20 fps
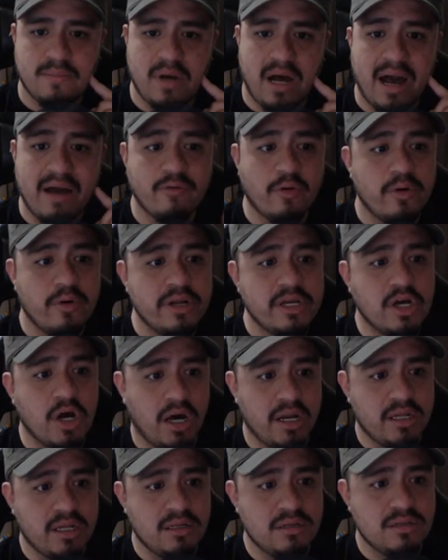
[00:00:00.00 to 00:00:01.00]
I've already
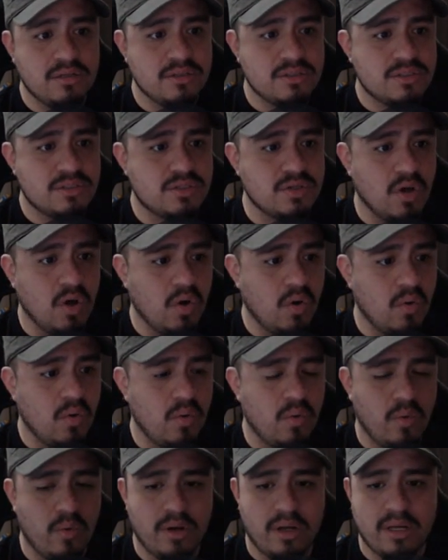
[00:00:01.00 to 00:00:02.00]
got it,
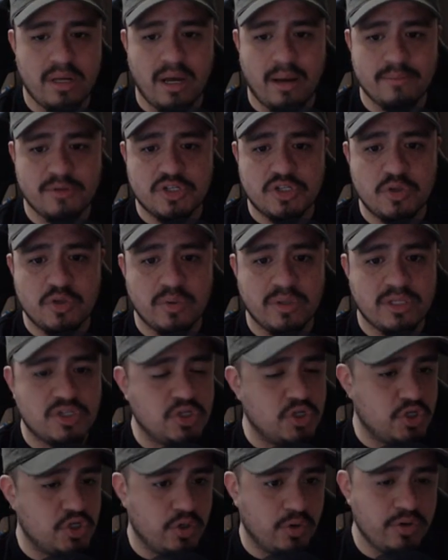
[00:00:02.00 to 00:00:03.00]
so I'm just doing
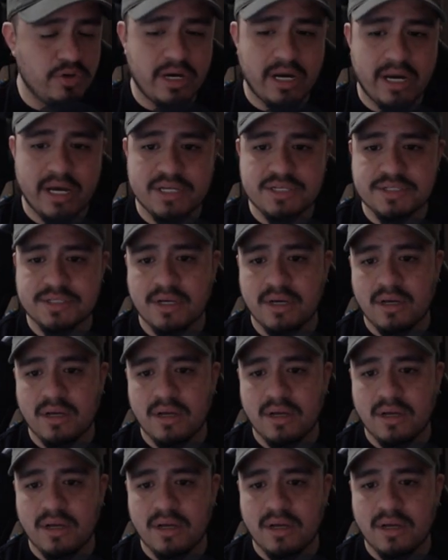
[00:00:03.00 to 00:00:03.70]
this to show you guys.